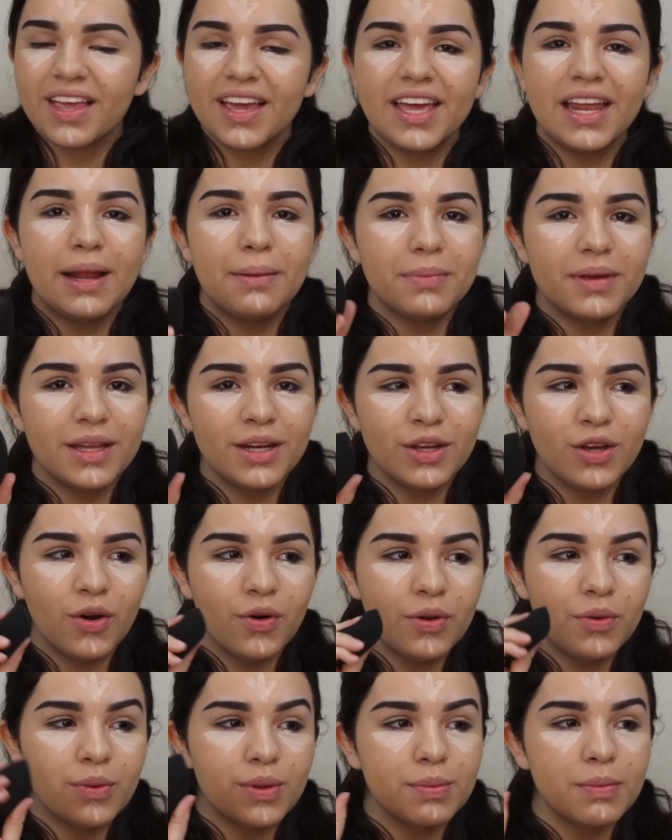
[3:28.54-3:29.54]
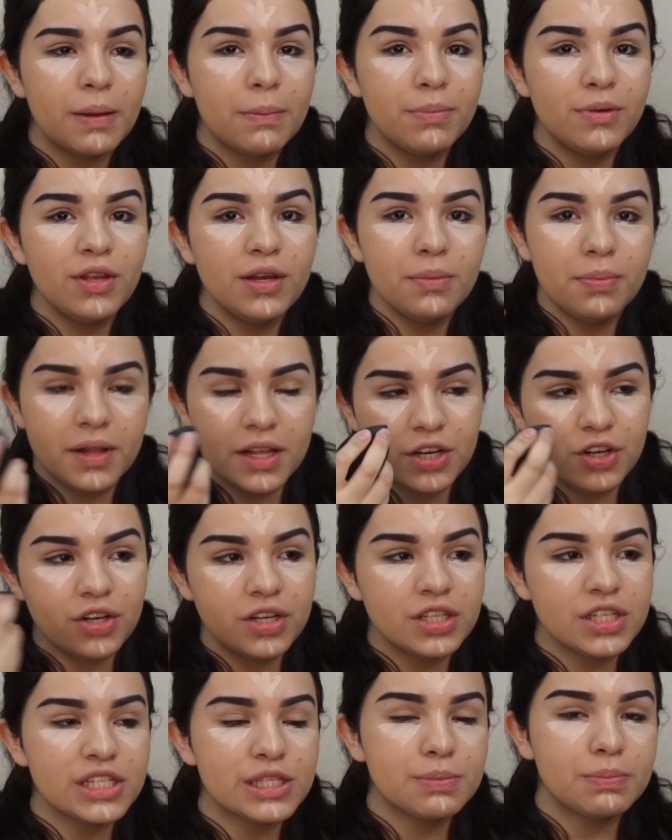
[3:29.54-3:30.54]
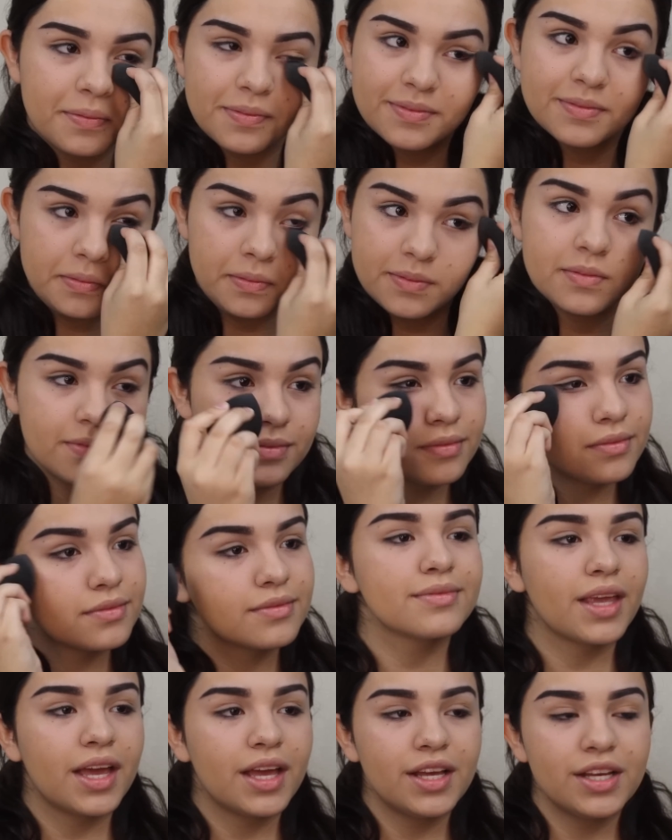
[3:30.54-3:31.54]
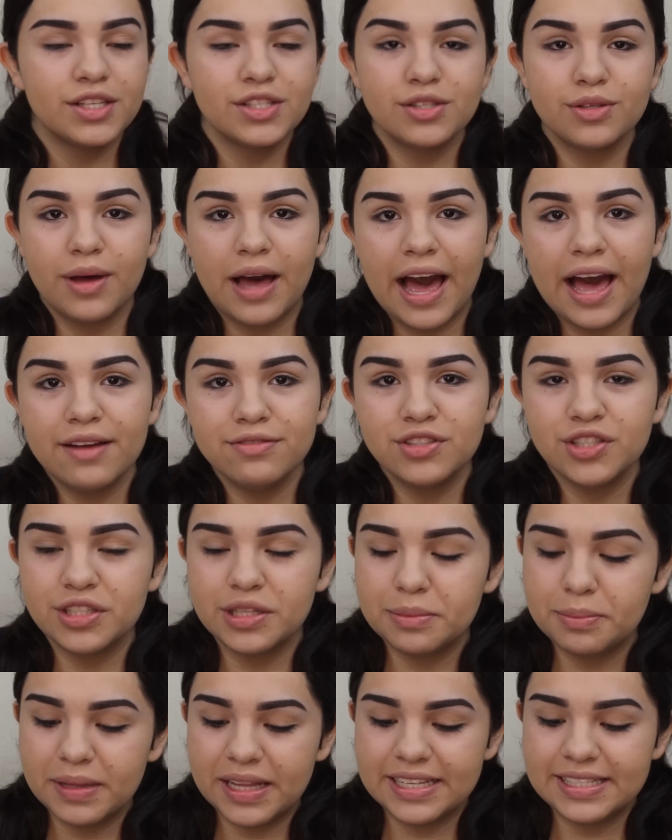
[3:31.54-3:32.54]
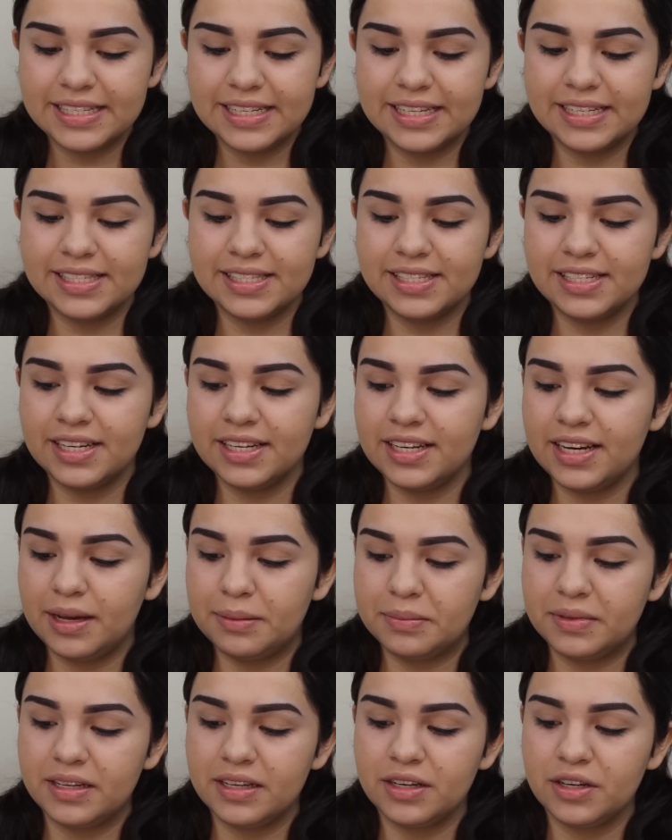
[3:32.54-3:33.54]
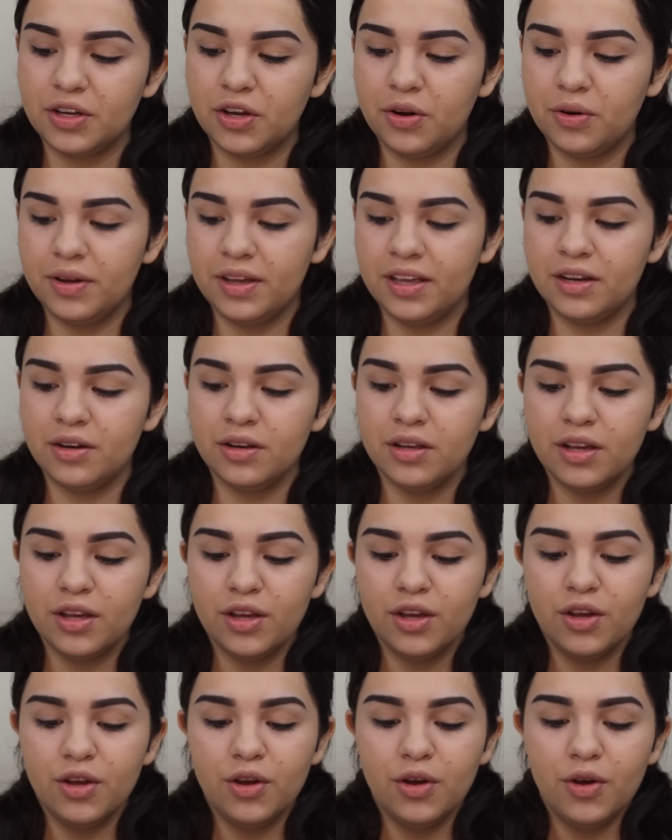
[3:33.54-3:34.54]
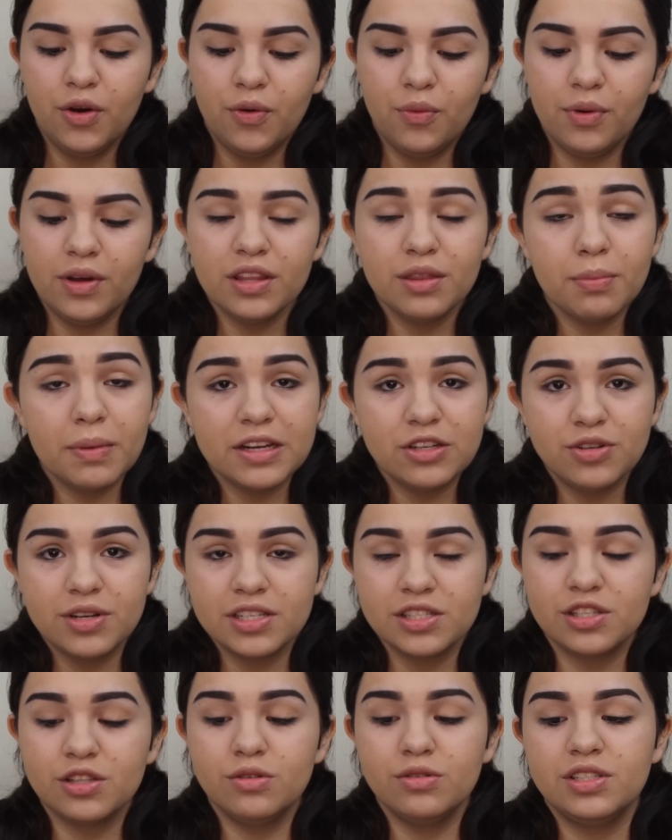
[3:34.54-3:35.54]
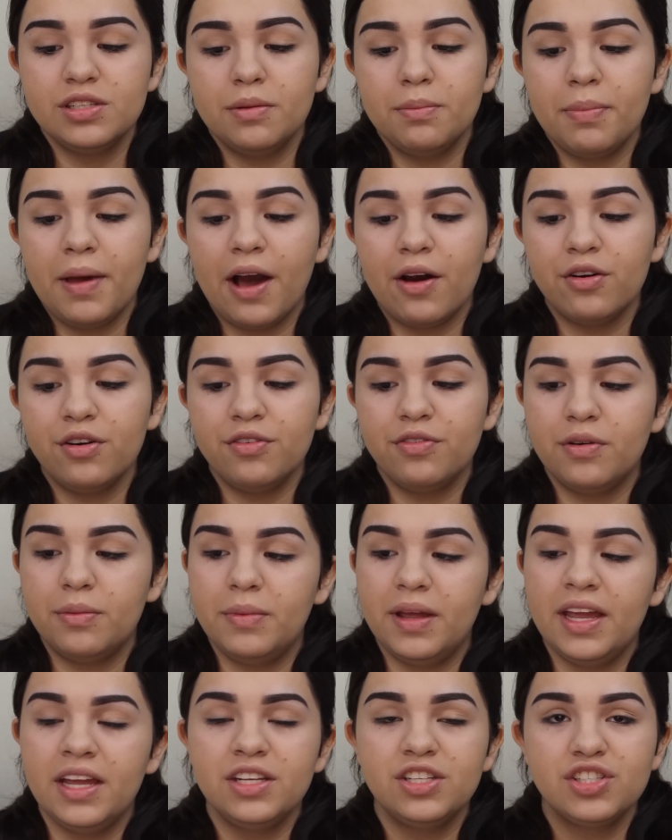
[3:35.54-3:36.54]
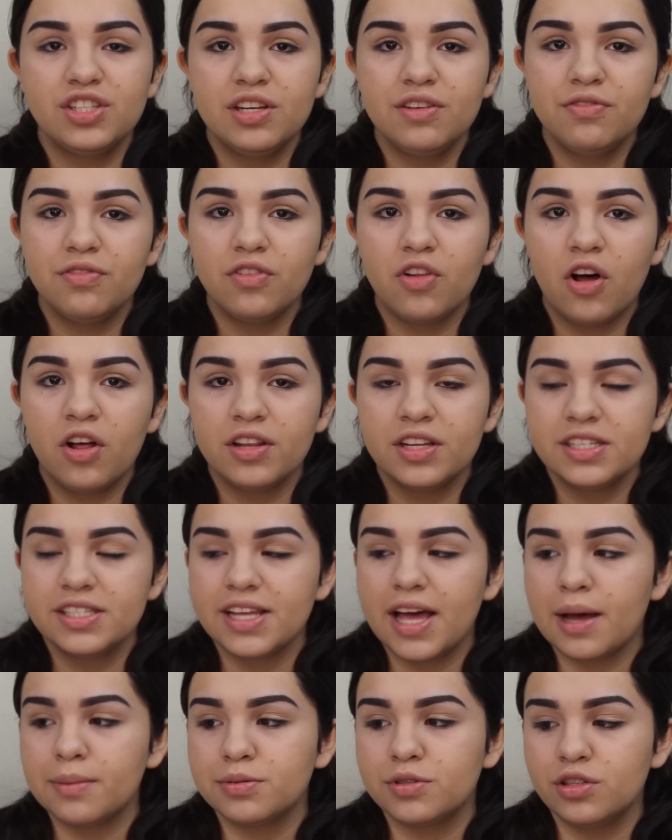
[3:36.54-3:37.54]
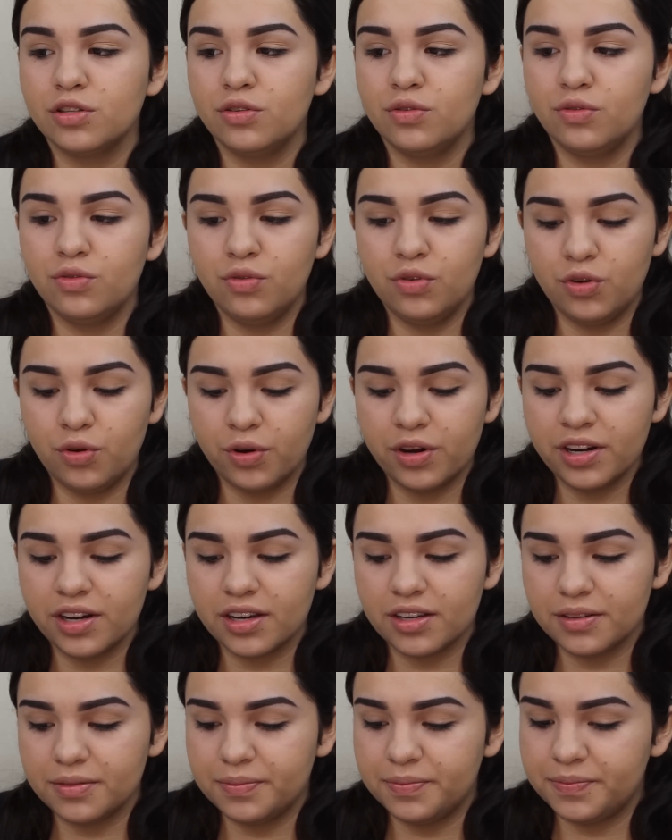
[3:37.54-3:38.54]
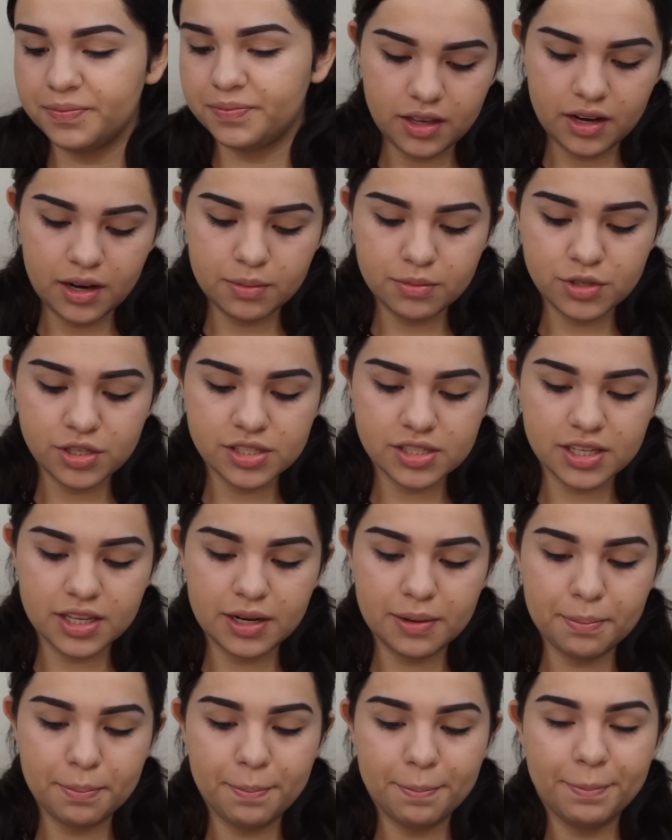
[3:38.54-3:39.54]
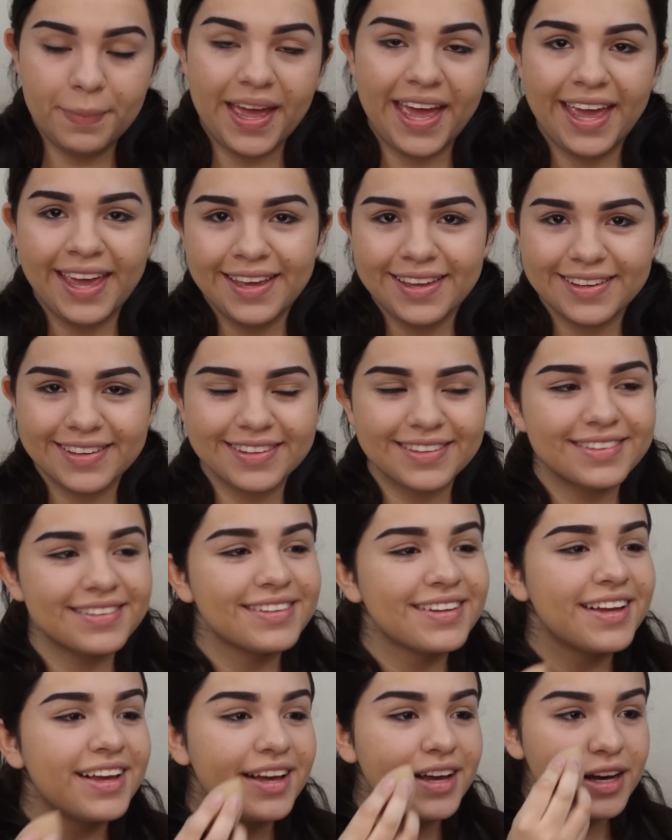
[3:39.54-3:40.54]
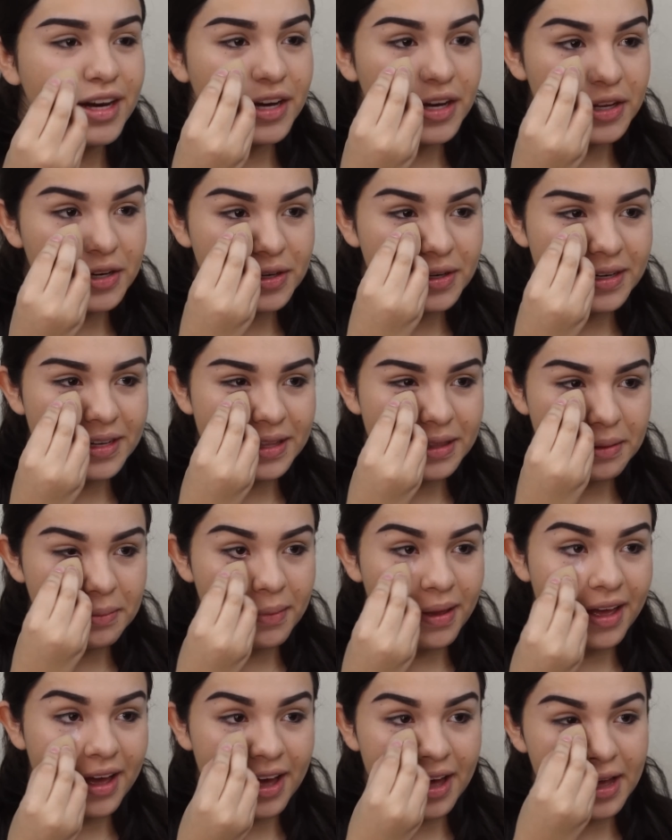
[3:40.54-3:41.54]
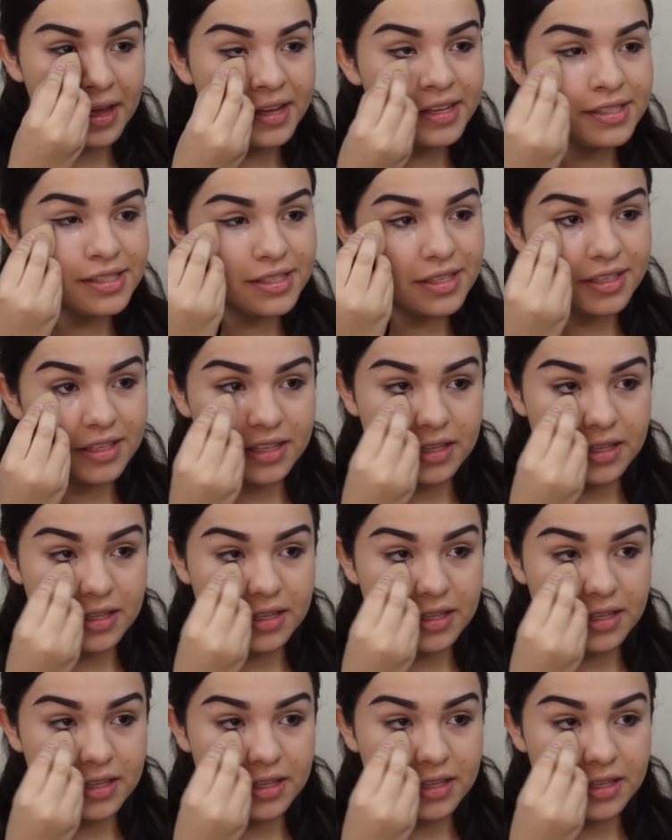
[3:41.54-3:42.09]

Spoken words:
Then I'm gonna go in with my Beauty Blender and just blend it all out. So after the blending is done, I'm gonna go in with my translucent powder from HD Flawless Absolute New York. I'm just gonna bake underneath my eyes.